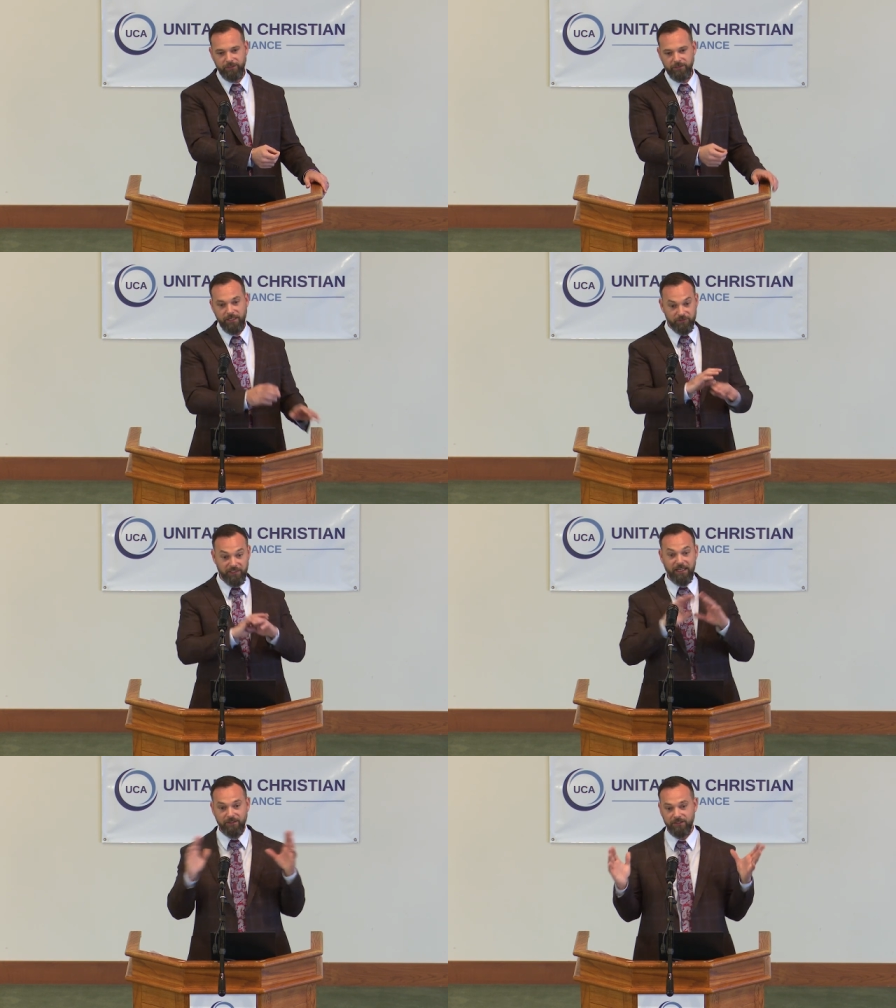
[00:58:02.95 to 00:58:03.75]
It's
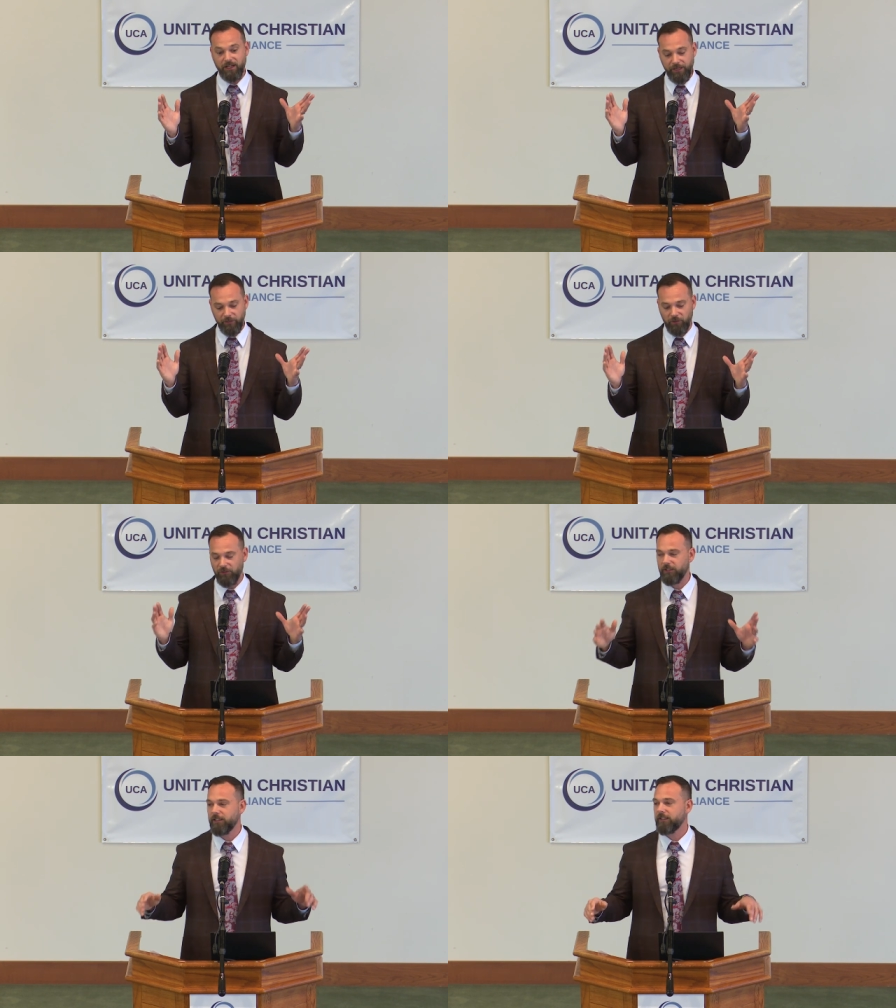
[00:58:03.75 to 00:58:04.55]
actually in the
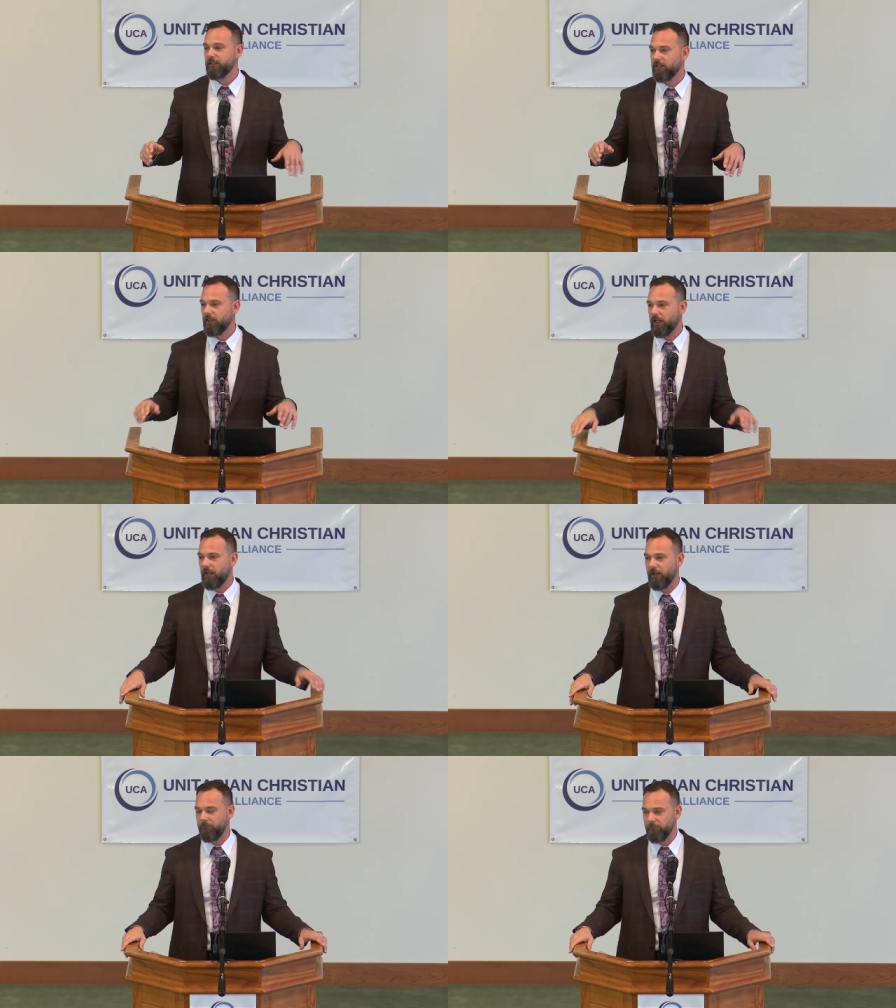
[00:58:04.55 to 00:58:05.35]
title
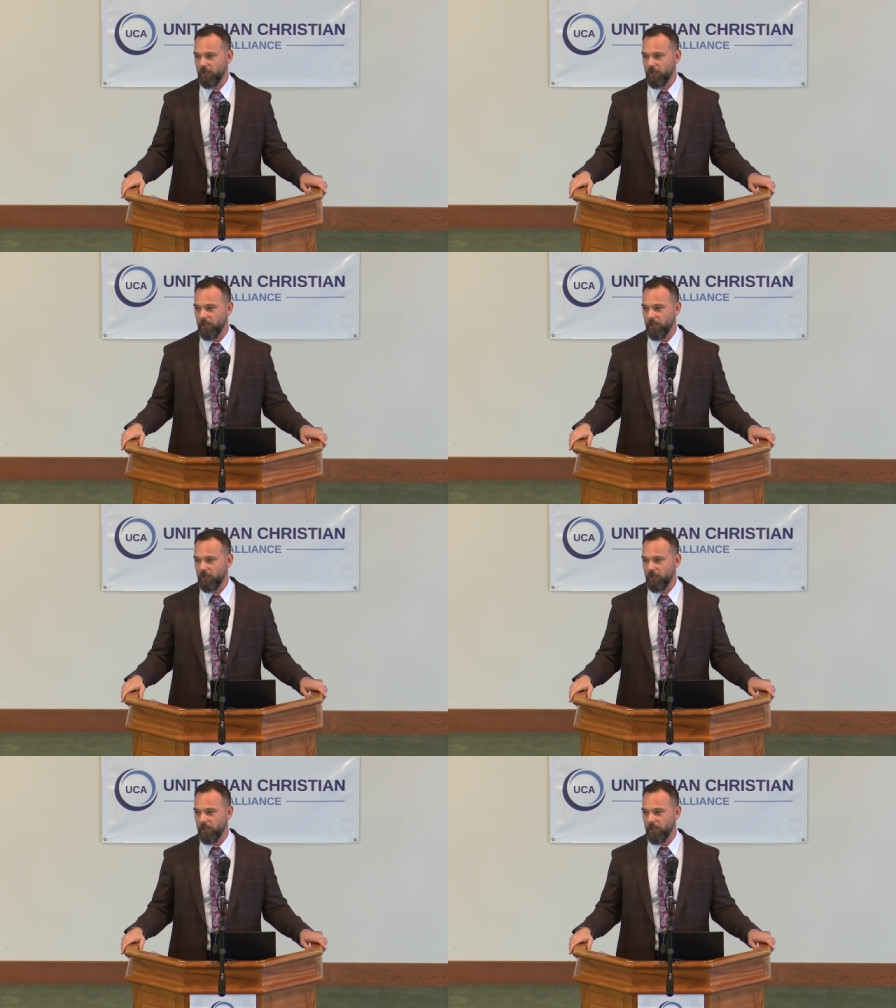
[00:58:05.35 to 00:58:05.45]
um,